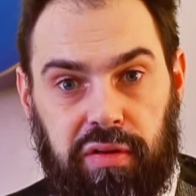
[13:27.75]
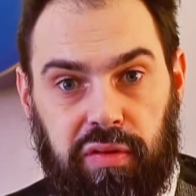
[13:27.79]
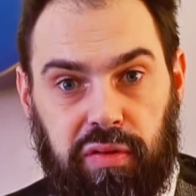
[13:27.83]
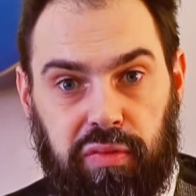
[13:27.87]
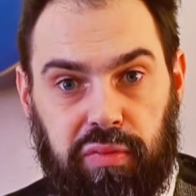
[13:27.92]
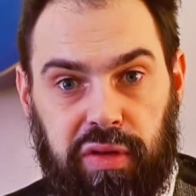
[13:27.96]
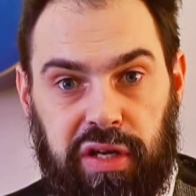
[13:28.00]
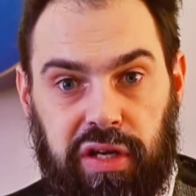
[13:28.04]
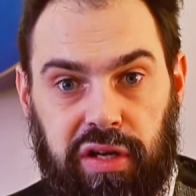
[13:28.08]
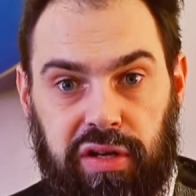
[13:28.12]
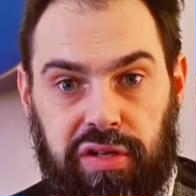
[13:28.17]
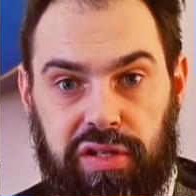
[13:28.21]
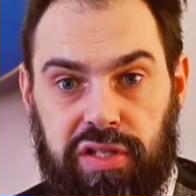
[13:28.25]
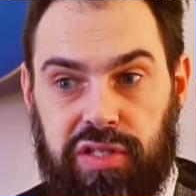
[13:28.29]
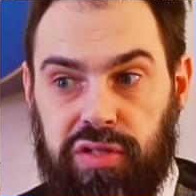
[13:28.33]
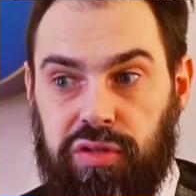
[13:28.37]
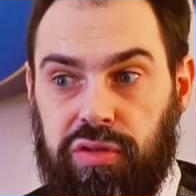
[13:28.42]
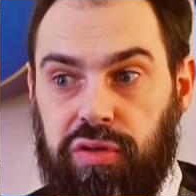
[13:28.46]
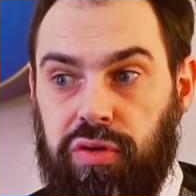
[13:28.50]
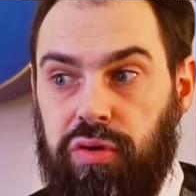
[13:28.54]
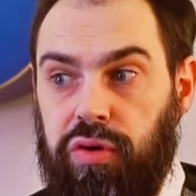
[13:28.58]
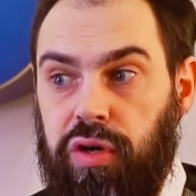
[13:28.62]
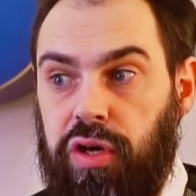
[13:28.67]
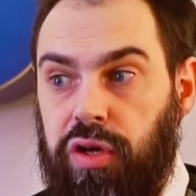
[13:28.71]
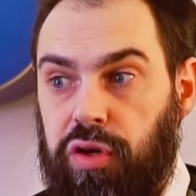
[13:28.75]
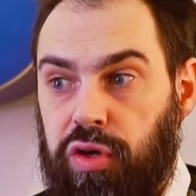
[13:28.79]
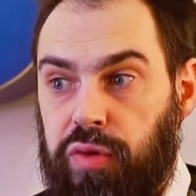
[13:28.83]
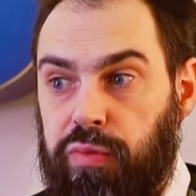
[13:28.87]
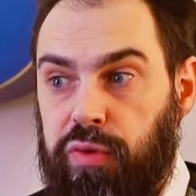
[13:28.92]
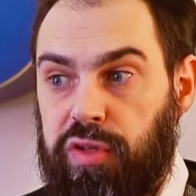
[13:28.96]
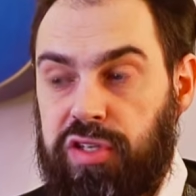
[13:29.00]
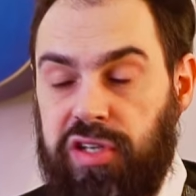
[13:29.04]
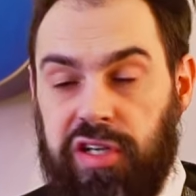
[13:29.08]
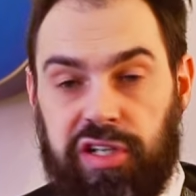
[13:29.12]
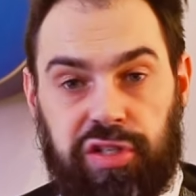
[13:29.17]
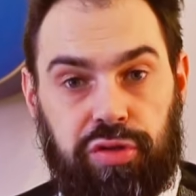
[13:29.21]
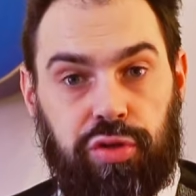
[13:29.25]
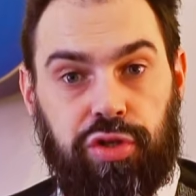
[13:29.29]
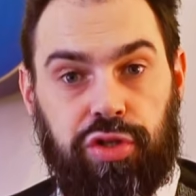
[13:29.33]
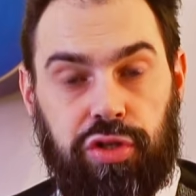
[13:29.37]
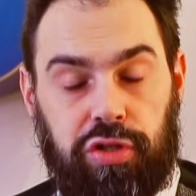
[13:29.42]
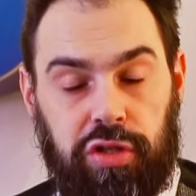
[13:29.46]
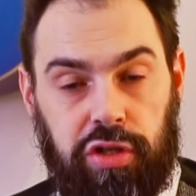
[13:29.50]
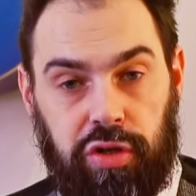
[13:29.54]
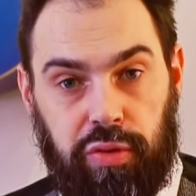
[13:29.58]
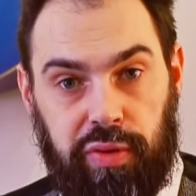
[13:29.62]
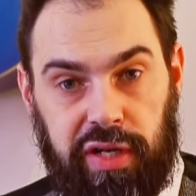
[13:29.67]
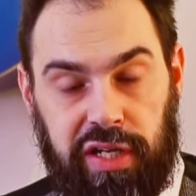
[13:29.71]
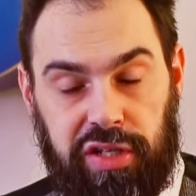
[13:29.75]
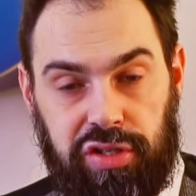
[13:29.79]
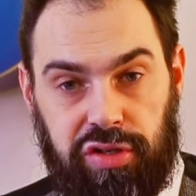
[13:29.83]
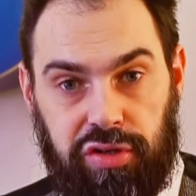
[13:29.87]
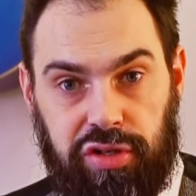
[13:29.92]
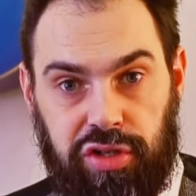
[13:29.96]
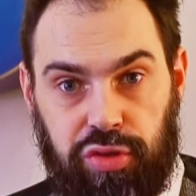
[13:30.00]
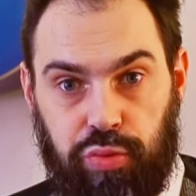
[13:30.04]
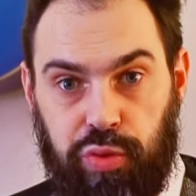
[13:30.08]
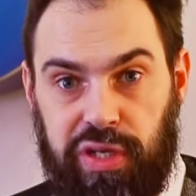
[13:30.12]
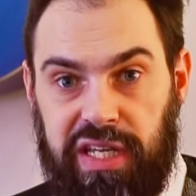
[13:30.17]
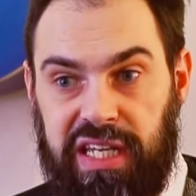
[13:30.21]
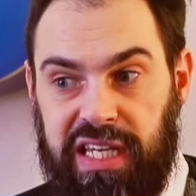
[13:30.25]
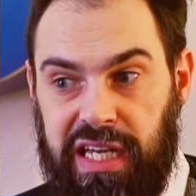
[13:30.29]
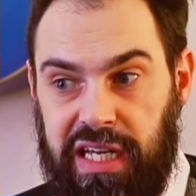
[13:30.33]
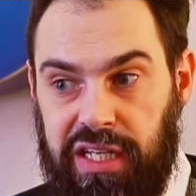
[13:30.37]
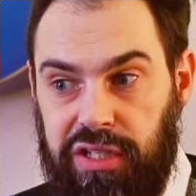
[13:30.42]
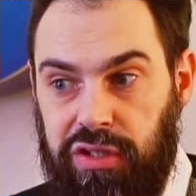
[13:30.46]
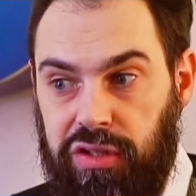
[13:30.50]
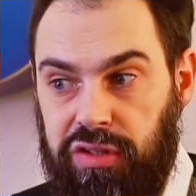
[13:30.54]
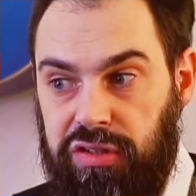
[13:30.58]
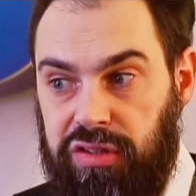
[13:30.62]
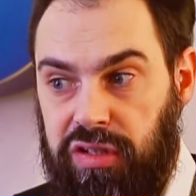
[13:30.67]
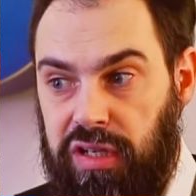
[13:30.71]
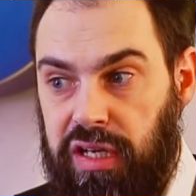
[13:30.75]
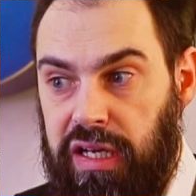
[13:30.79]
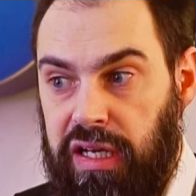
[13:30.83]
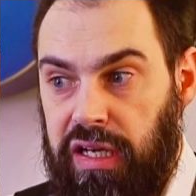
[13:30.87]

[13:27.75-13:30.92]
Because, humans are social creatures. We cannot